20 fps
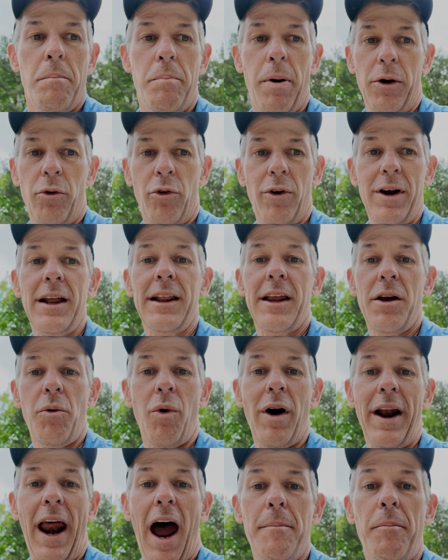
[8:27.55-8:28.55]
But really
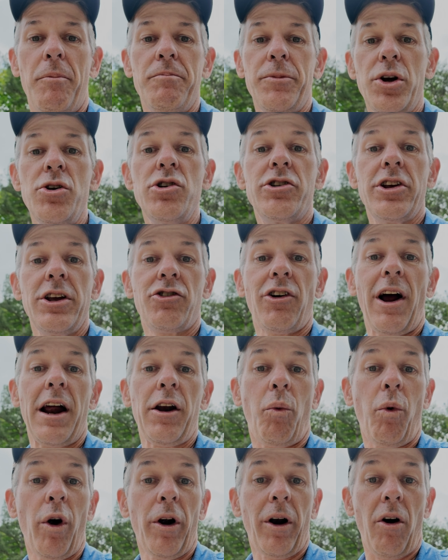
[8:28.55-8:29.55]
what I'm usually trying
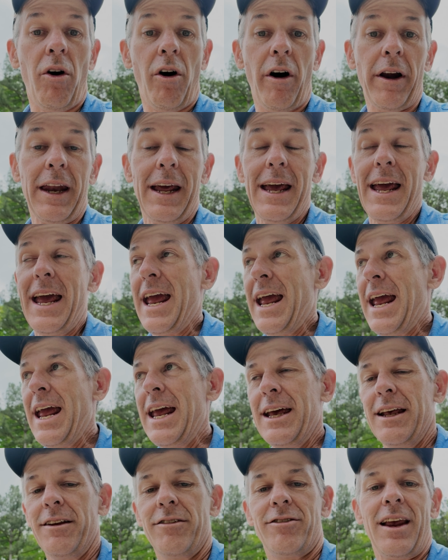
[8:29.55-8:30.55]
to work on
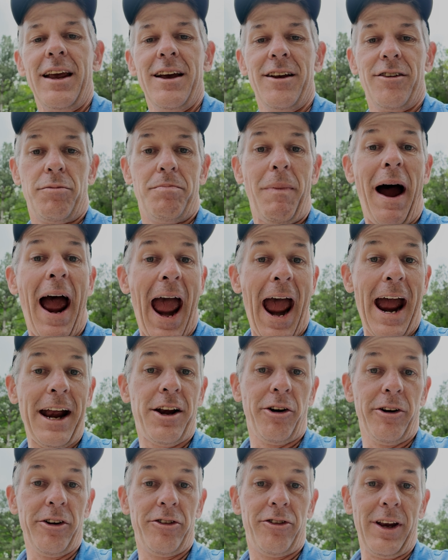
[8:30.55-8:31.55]
is my
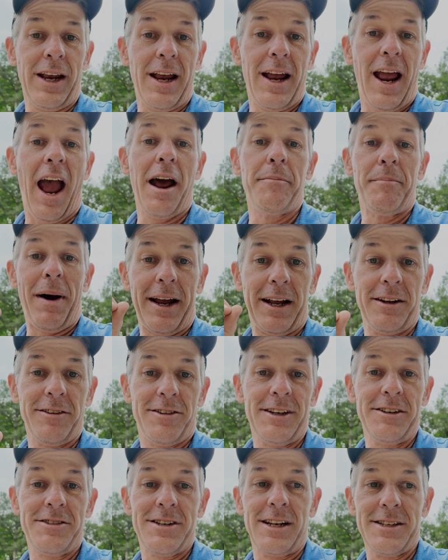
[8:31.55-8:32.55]
accuracy and my
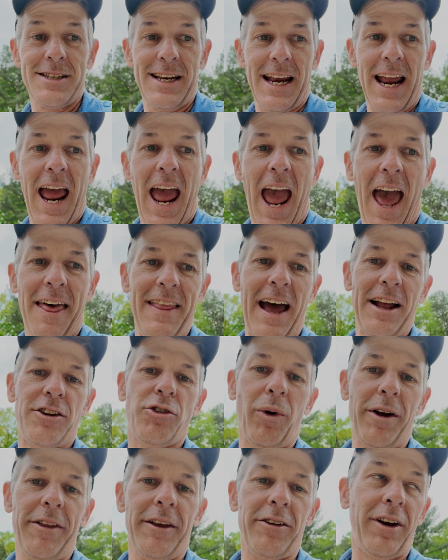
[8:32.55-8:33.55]
consistency. And
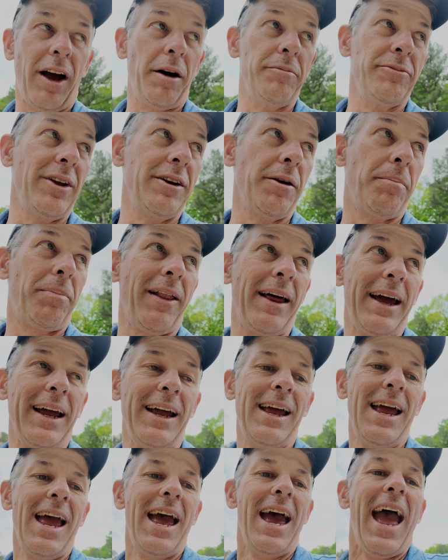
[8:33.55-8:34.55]
that's where this comes into play.
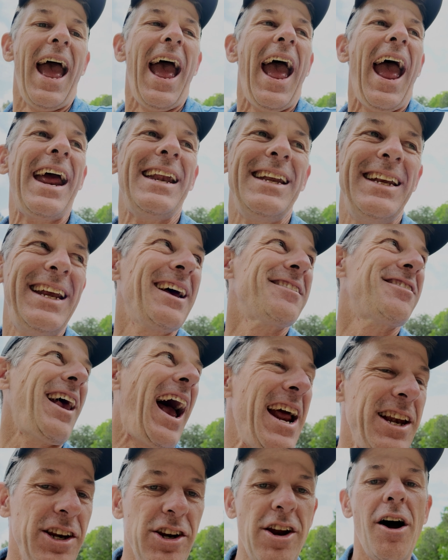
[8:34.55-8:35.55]
And yes,
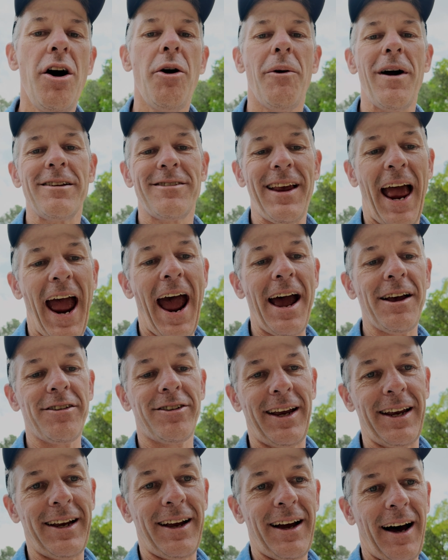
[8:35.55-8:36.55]
I know it's
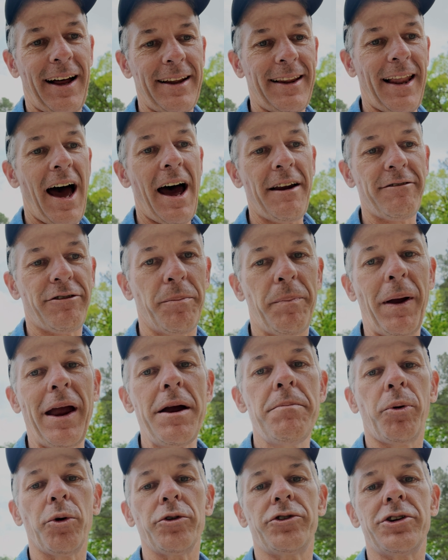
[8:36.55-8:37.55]
asking a lot for
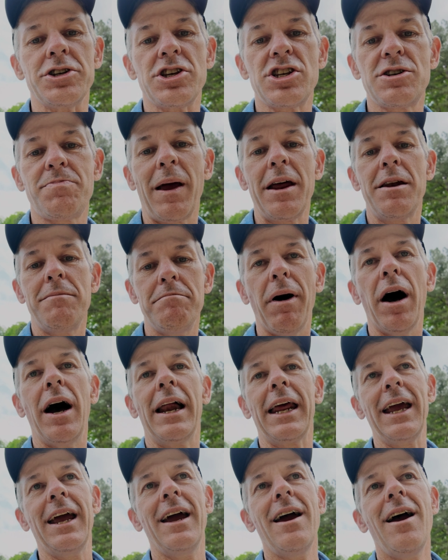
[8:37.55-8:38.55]
people to spend
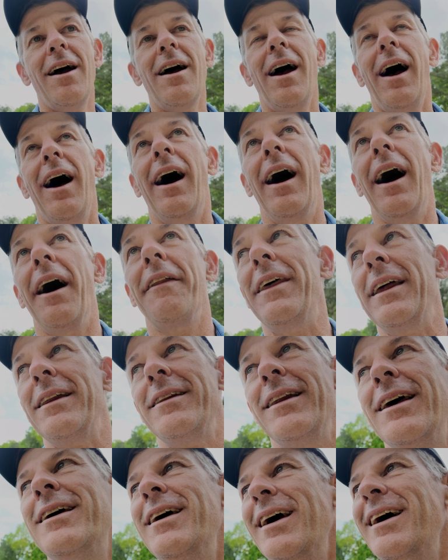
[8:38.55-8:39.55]
money
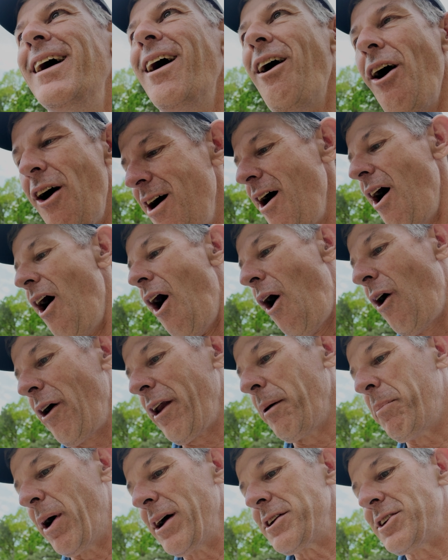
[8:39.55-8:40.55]

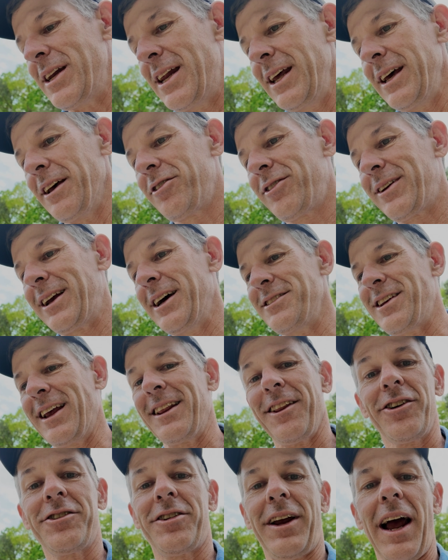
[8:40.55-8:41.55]
on a bunch of discs, because
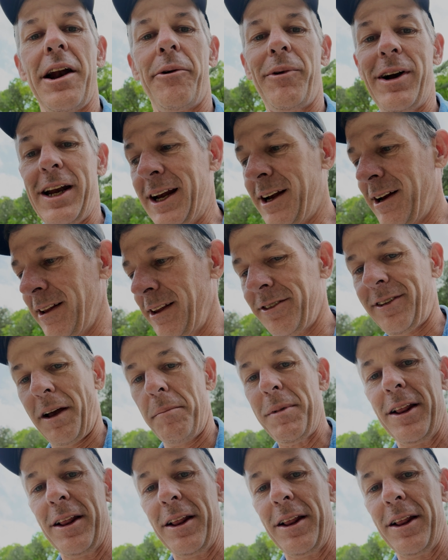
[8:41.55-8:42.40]
it looks kind of ridiculous. I